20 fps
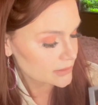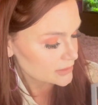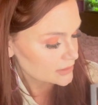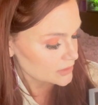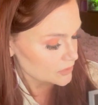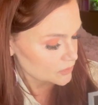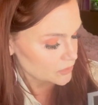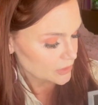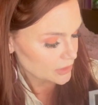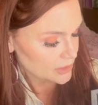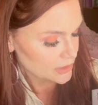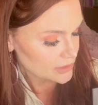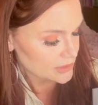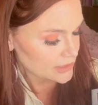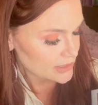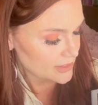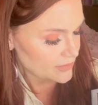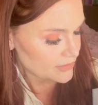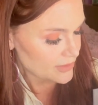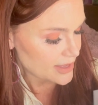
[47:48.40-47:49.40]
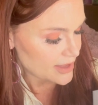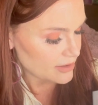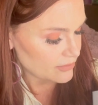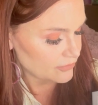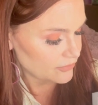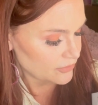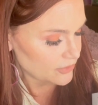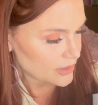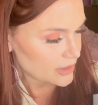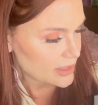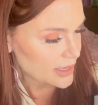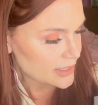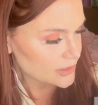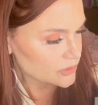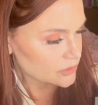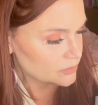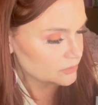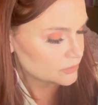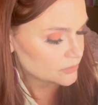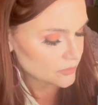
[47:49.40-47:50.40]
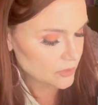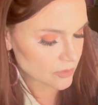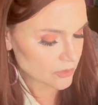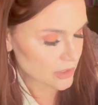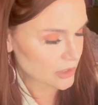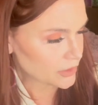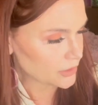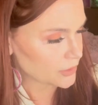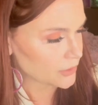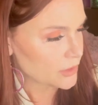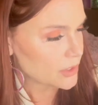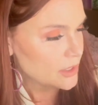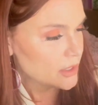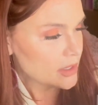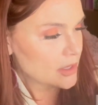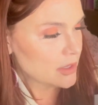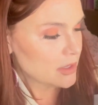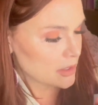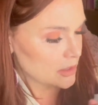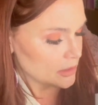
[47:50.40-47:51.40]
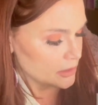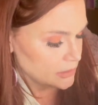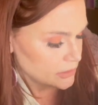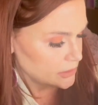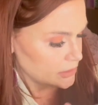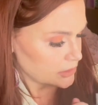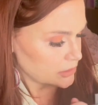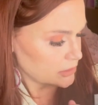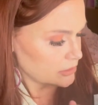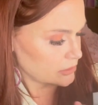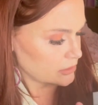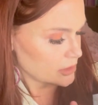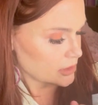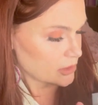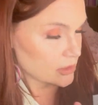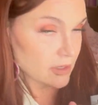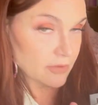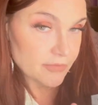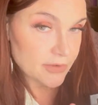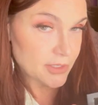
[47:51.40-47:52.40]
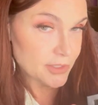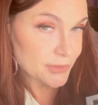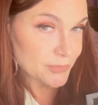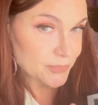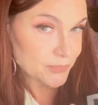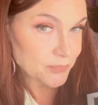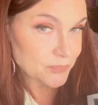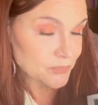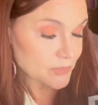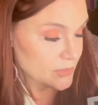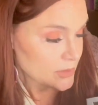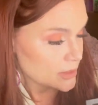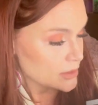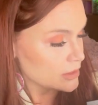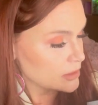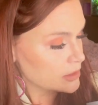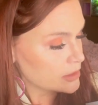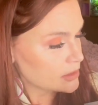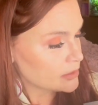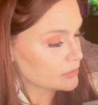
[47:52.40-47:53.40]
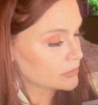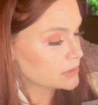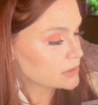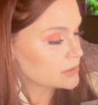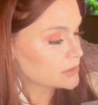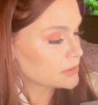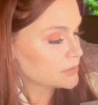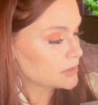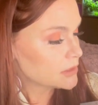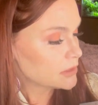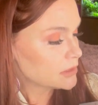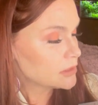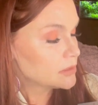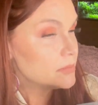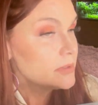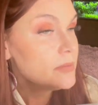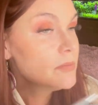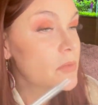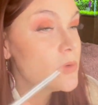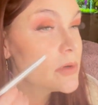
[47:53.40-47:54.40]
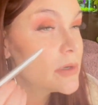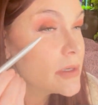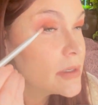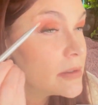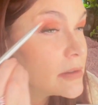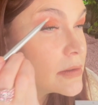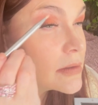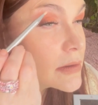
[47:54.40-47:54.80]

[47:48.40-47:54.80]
so we're going to save that for the last. Oop, wrong color. Let's knock it off here. Let's do a little bit more